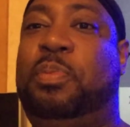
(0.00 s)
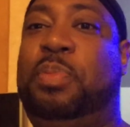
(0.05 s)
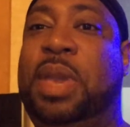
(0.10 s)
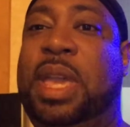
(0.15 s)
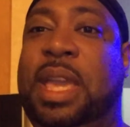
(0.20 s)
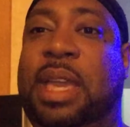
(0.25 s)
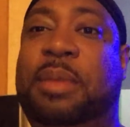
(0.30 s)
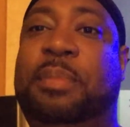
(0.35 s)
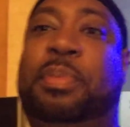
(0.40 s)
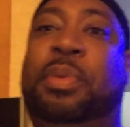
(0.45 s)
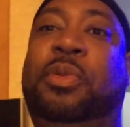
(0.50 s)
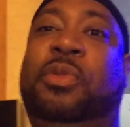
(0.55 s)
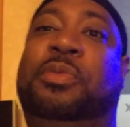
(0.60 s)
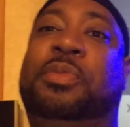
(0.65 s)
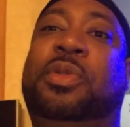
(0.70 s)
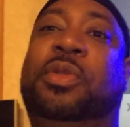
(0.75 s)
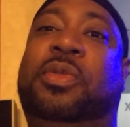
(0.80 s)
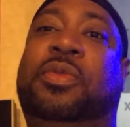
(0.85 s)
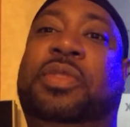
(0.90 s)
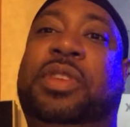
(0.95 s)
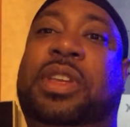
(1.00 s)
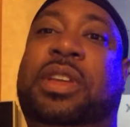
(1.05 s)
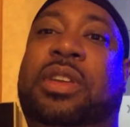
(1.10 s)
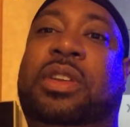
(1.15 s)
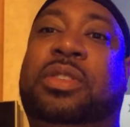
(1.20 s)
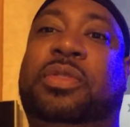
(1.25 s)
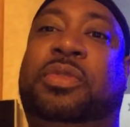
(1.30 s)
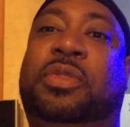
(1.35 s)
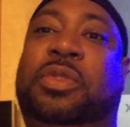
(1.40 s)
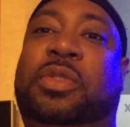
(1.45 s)
big improvement over
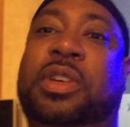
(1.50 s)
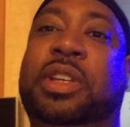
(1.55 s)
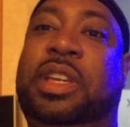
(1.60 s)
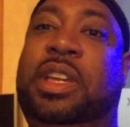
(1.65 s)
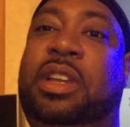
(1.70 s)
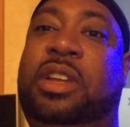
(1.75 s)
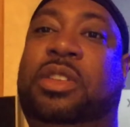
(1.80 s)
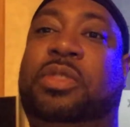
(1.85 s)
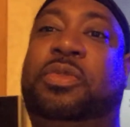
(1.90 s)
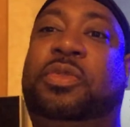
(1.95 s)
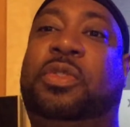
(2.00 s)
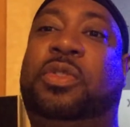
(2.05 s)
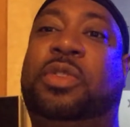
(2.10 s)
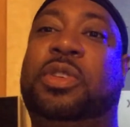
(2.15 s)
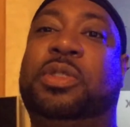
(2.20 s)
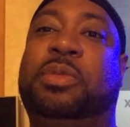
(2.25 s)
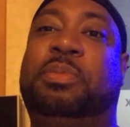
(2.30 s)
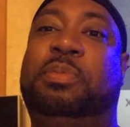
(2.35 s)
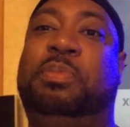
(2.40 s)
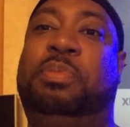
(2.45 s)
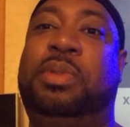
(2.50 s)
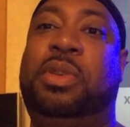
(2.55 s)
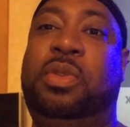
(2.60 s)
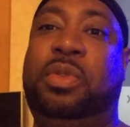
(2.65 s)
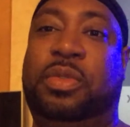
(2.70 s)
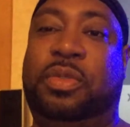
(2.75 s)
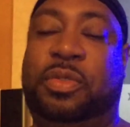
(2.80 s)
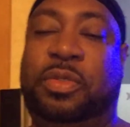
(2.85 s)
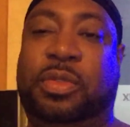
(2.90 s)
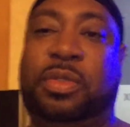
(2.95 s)
Gears 4. Gears 4 is
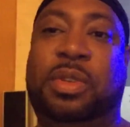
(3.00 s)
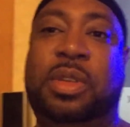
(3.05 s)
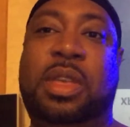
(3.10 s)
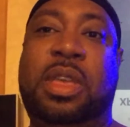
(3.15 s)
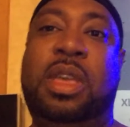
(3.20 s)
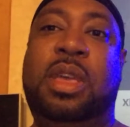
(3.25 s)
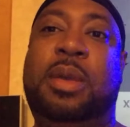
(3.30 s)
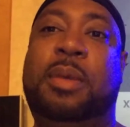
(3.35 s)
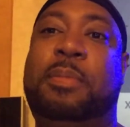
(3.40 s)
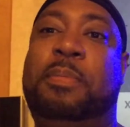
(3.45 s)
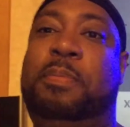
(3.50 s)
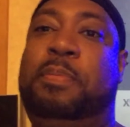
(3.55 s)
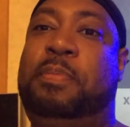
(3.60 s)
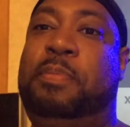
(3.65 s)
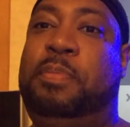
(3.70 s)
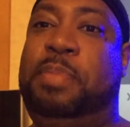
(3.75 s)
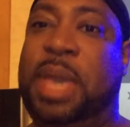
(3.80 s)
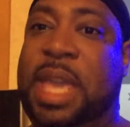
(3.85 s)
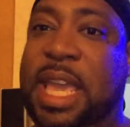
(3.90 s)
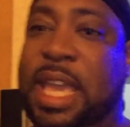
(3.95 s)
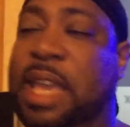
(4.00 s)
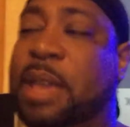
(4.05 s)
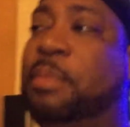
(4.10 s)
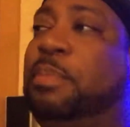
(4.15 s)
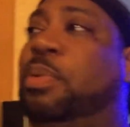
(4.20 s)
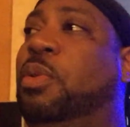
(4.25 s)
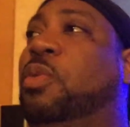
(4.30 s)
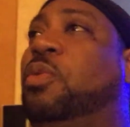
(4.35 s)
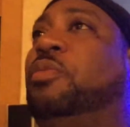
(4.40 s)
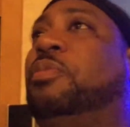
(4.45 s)
beautiful. Big
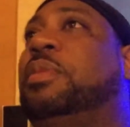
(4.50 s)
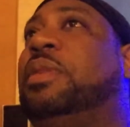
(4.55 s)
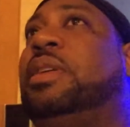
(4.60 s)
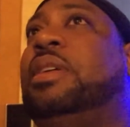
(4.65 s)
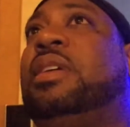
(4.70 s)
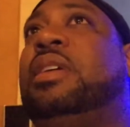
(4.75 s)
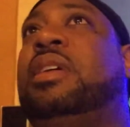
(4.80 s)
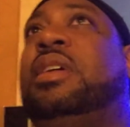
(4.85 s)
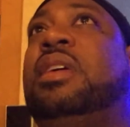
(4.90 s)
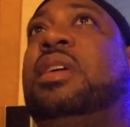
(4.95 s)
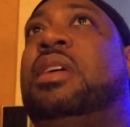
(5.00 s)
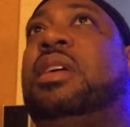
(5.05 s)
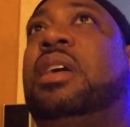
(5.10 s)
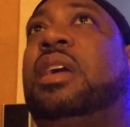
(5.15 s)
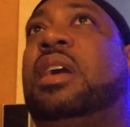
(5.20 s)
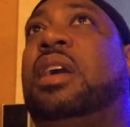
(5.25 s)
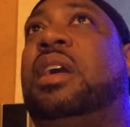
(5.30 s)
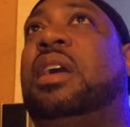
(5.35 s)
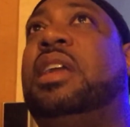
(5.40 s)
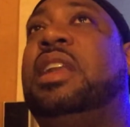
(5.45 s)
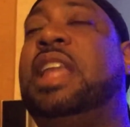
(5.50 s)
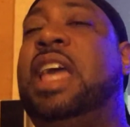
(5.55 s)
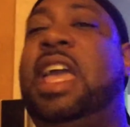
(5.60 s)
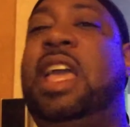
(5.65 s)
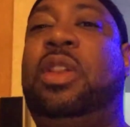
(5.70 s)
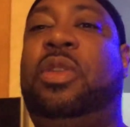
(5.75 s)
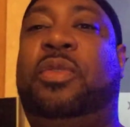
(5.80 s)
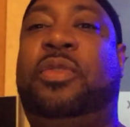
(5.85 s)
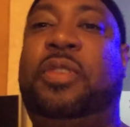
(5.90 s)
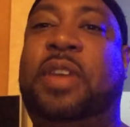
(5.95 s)
improvement. And the
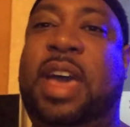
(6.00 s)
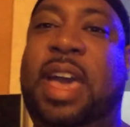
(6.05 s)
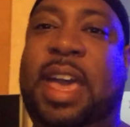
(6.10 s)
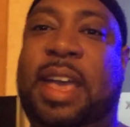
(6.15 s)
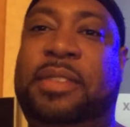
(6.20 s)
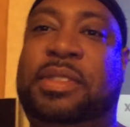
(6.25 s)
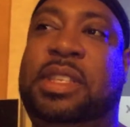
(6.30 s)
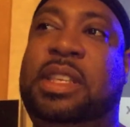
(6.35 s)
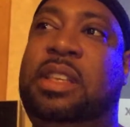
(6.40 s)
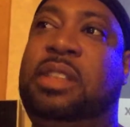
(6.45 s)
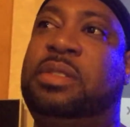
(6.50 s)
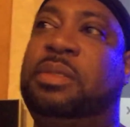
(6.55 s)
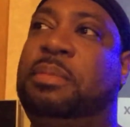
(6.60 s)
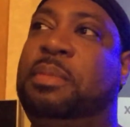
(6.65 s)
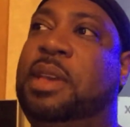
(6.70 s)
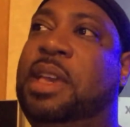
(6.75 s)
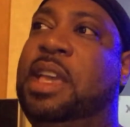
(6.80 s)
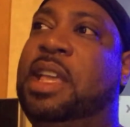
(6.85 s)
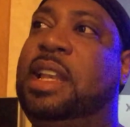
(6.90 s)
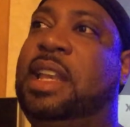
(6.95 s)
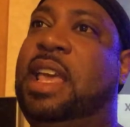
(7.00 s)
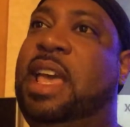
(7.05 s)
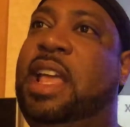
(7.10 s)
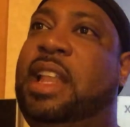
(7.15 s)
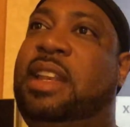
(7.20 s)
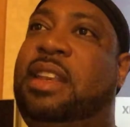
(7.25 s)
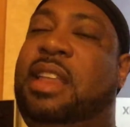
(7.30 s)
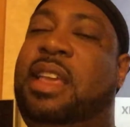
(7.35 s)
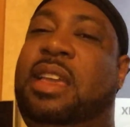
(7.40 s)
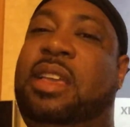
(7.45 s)
Halo 5 teaser, man,
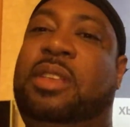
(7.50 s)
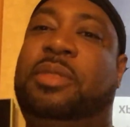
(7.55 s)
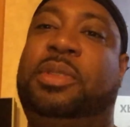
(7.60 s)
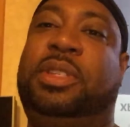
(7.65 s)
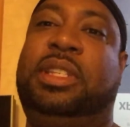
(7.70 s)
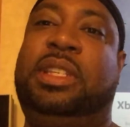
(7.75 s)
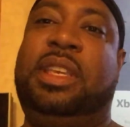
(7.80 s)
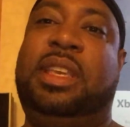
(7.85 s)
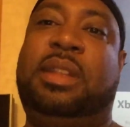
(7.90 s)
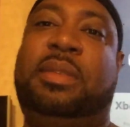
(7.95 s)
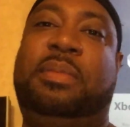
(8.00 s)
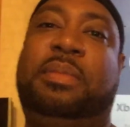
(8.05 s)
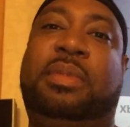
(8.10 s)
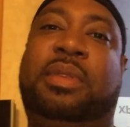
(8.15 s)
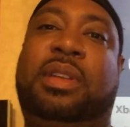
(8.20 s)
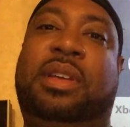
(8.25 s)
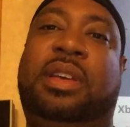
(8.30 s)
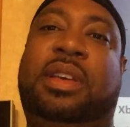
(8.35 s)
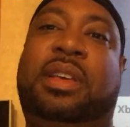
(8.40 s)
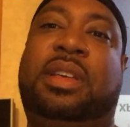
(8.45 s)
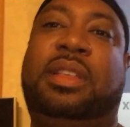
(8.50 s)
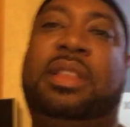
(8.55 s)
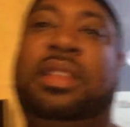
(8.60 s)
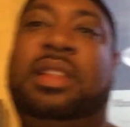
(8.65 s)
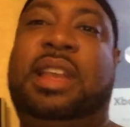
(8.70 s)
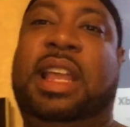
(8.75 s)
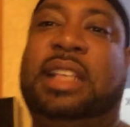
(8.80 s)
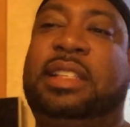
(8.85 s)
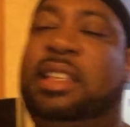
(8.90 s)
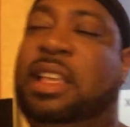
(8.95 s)
that damn shit, bruh.
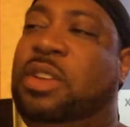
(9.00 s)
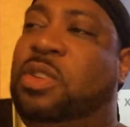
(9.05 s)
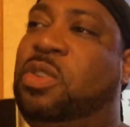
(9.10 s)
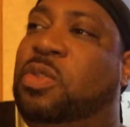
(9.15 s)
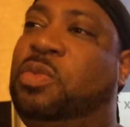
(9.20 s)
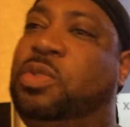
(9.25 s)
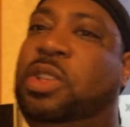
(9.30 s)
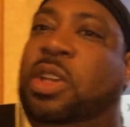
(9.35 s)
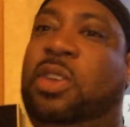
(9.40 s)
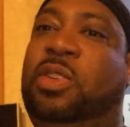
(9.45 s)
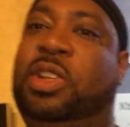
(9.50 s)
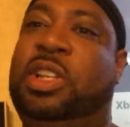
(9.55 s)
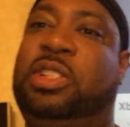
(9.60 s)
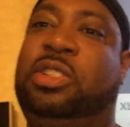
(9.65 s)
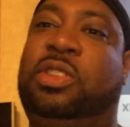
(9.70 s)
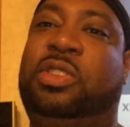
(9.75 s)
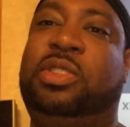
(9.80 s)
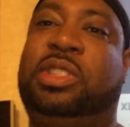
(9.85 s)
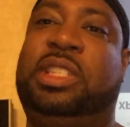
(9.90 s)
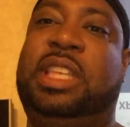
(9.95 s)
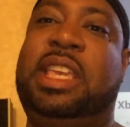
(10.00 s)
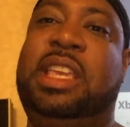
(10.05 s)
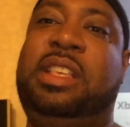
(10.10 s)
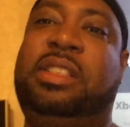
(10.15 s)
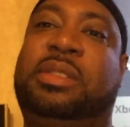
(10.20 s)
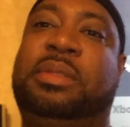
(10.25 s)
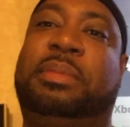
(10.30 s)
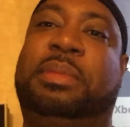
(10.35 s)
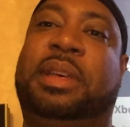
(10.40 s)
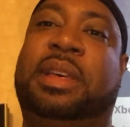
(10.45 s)
Like I said, that was all just a little
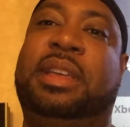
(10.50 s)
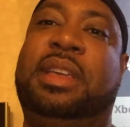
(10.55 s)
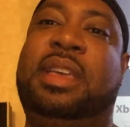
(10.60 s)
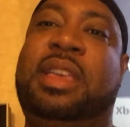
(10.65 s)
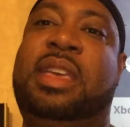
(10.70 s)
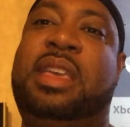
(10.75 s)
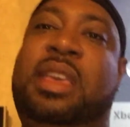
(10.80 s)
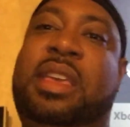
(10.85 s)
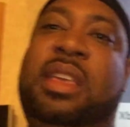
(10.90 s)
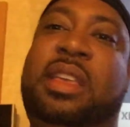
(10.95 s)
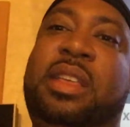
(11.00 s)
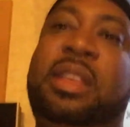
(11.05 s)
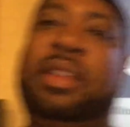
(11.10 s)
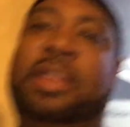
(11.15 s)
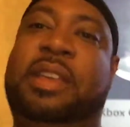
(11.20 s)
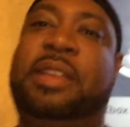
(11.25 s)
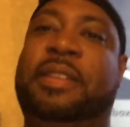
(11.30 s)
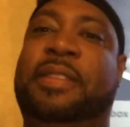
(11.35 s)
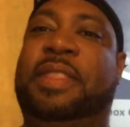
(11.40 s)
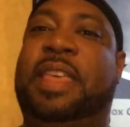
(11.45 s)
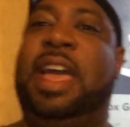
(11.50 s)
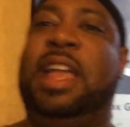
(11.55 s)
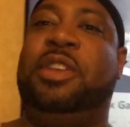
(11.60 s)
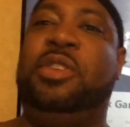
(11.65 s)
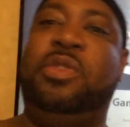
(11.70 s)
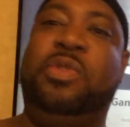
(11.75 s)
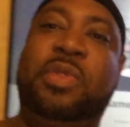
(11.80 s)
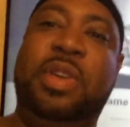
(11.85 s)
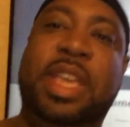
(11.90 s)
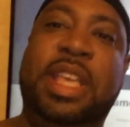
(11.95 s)
teaser, but
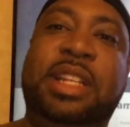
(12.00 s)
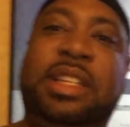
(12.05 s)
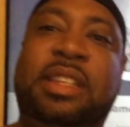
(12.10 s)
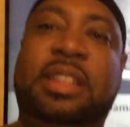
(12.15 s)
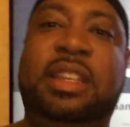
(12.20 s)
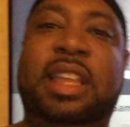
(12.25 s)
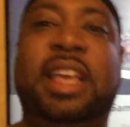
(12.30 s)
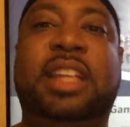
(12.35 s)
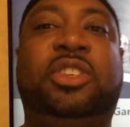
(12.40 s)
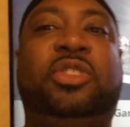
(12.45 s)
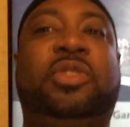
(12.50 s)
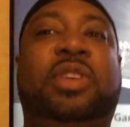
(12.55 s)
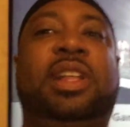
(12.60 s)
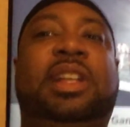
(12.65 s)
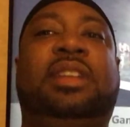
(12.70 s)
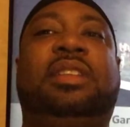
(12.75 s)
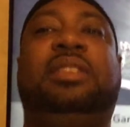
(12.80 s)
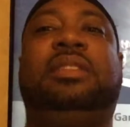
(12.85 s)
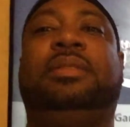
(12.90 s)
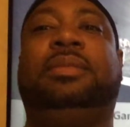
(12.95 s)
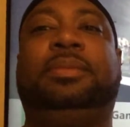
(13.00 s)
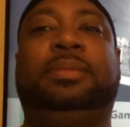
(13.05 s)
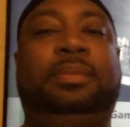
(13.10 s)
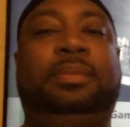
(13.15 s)
that new engine, that trailer,